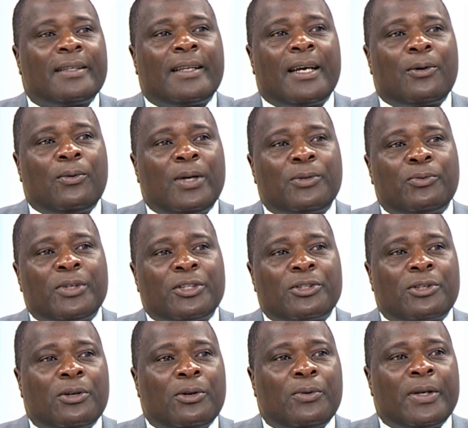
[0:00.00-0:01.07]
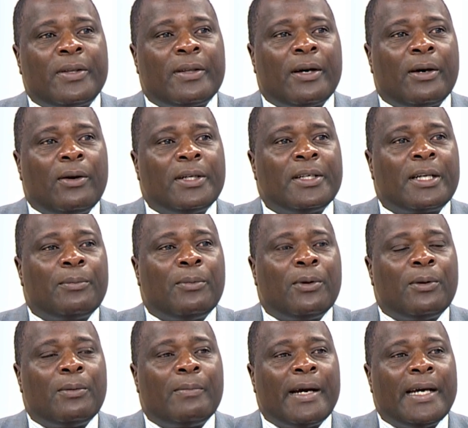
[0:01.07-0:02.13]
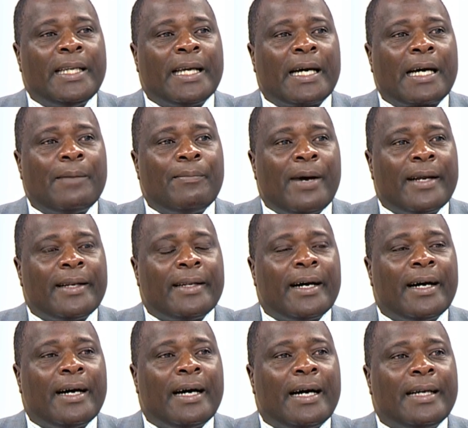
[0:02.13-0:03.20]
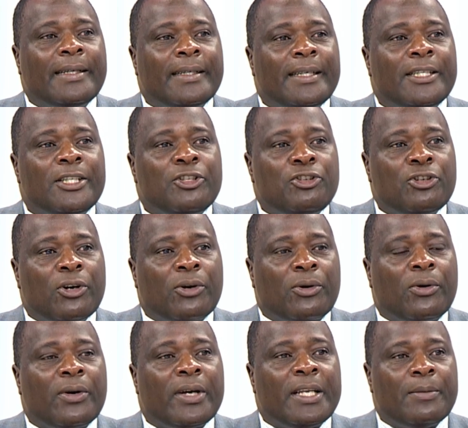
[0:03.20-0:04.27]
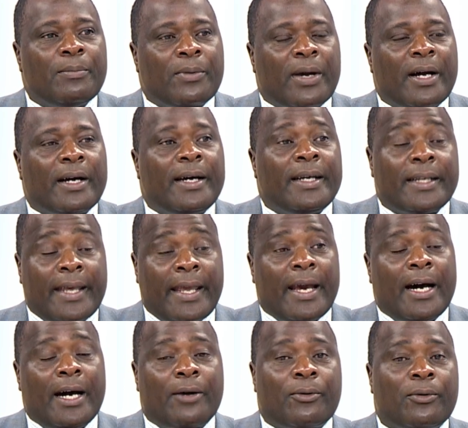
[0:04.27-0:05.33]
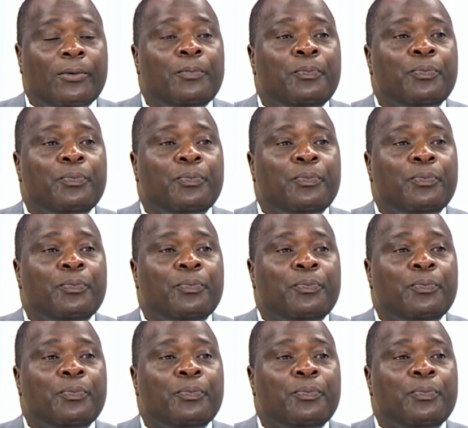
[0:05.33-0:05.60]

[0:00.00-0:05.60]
like what we saw with the Honorable Maina Kamanda and Dindi Nyoro in Muranga, in Kiaru,